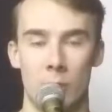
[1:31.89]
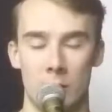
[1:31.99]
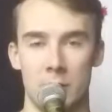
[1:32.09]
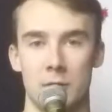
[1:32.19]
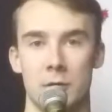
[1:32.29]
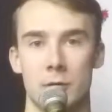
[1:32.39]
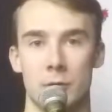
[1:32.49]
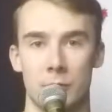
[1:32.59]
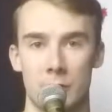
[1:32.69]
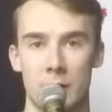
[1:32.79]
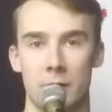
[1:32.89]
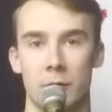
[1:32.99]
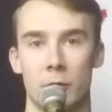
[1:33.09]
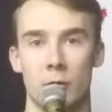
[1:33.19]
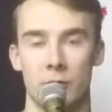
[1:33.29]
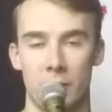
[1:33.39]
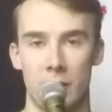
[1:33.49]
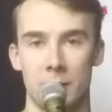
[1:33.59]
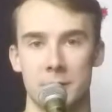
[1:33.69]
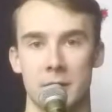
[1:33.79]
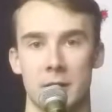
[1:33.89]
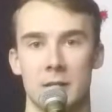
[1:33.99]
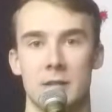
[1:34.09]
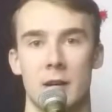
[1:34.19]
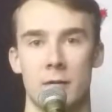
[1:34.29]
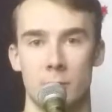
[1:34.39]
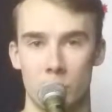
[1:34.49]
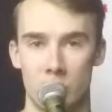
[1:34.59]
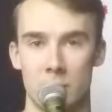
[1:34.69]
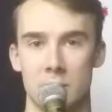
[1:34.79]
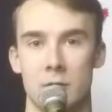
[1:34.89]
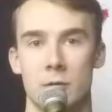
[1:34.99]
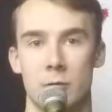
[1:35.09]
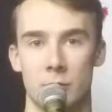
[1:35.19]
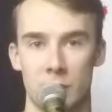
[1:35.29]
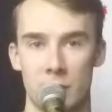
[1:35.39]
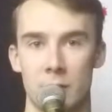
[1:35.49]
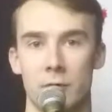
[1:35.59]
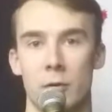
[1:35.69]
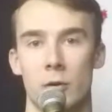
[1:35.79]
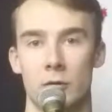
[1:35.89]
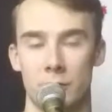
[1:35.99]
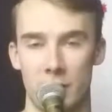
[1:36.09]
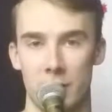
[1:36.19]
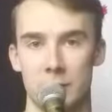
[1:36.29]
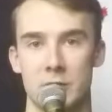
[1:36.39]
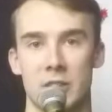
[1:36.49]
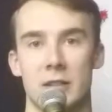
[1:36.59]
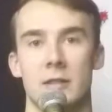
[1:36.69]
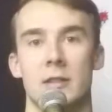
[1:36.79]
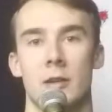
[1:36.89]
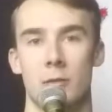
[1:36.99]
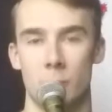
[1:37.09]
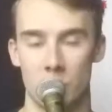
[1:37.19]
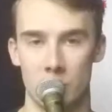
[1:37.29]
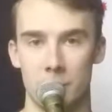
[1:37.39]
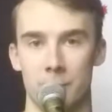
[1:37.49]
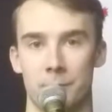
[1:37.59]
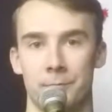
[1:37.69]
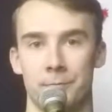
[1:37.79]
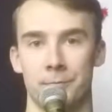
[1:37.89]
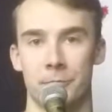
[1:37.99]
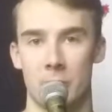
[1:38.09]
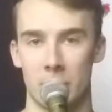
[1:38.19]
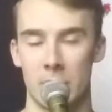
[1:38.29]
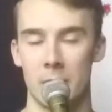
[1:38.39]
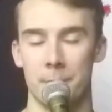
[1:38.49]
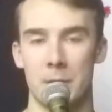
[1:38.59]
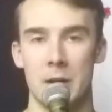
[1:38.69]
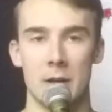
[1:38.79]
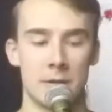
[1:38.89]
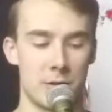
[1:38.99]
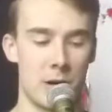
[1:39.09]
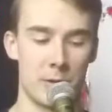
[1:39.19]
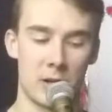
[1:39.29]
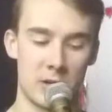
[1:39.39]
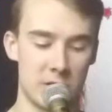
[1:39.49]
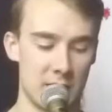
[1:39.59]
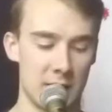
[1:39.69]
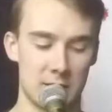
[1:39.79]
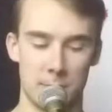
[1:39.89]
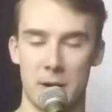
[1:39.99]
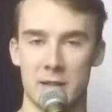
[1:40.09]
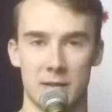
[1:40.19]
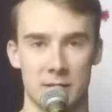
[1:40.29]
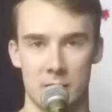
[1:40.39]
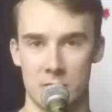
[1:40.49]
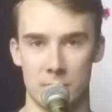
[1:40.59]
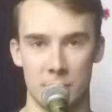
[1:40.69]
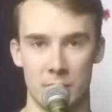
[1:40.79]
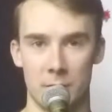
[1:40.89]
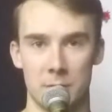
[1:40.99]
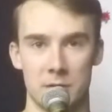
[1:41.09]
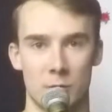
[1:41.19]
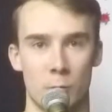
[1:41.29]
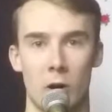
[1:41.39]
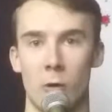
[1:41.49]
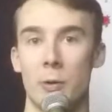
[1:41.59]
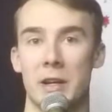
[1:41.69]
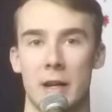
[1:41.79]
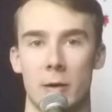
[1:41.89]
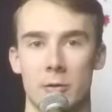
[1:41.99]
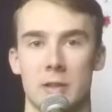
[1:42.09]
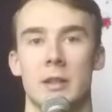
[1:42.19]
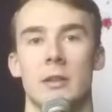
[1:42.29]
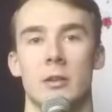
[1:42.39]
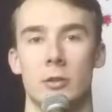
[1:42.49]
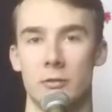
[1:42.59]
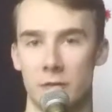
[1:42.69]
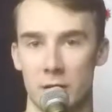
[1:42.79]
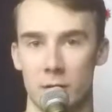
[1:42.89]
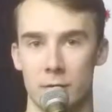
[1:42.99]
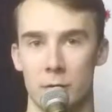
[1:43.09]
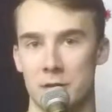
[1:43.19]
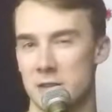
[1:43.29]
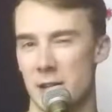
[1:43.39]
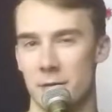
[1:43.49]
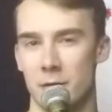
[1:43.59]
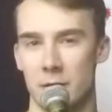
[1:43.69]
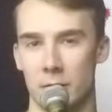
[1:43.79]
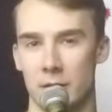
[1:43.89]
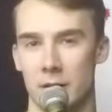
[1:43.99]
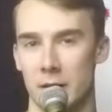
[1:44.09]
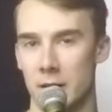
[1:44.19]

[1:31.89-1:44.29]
1, 2, 3, 4, 5, 6, 7. 1, 2, 3, 4, 5, 6, 7, 1. Okay? So now we're going to just add some basic snare drum rhythms while we count to get a good feel of what 7 feels